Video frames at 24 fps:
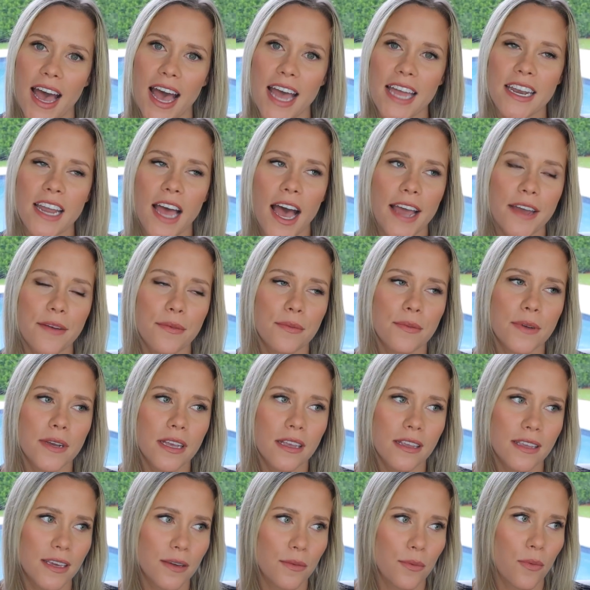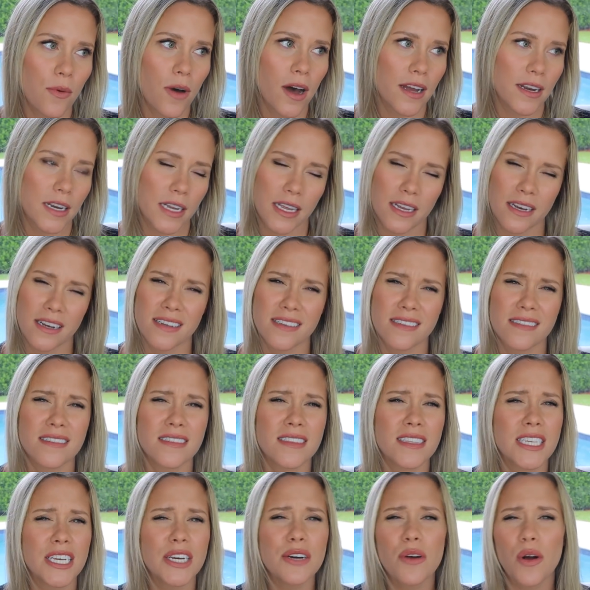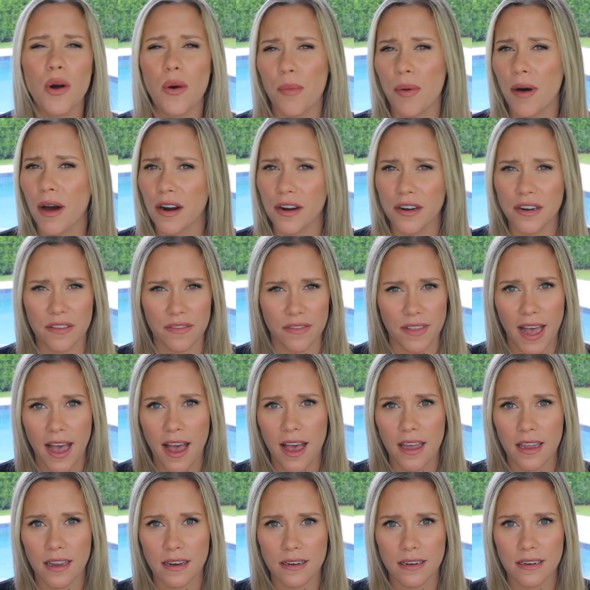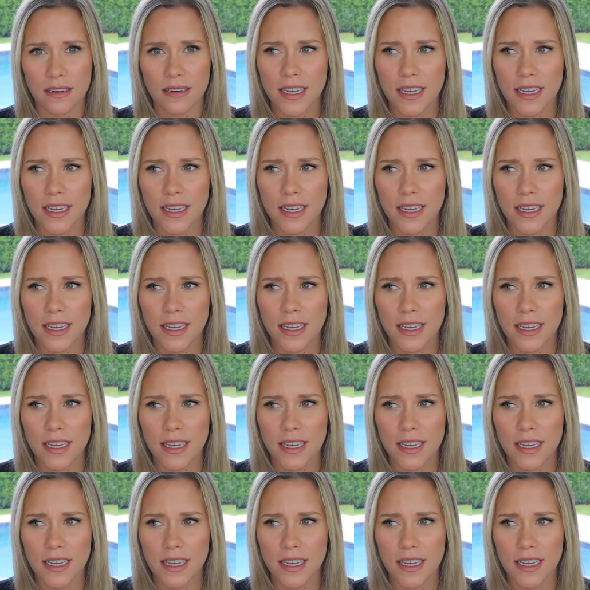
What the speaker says: And I really wanted zero part of that.